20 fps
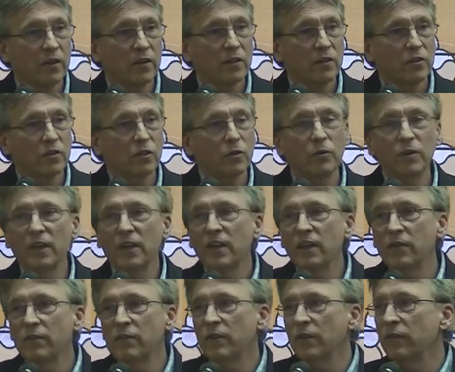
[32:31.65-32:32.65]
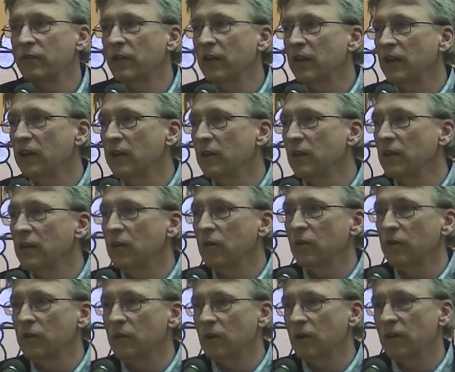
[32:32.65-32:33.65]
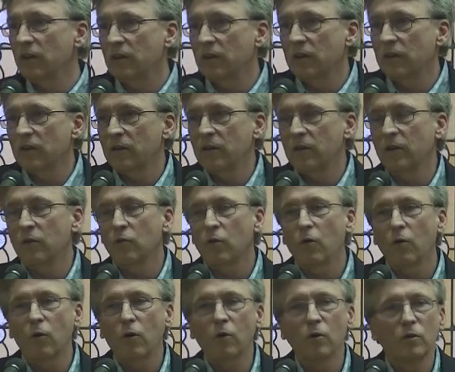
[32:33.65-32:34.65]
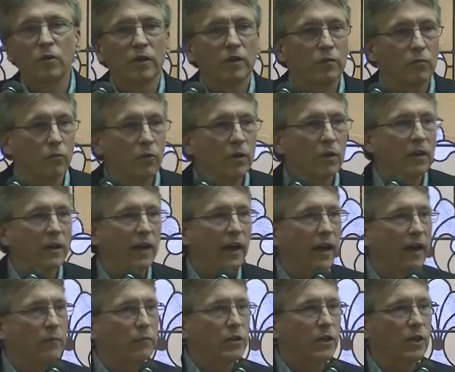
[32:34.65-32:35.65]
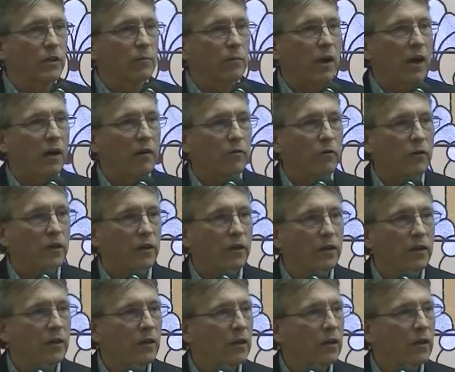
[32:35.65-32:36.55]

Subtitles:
So even if they get legal, they're going to grow old in really abject poverty.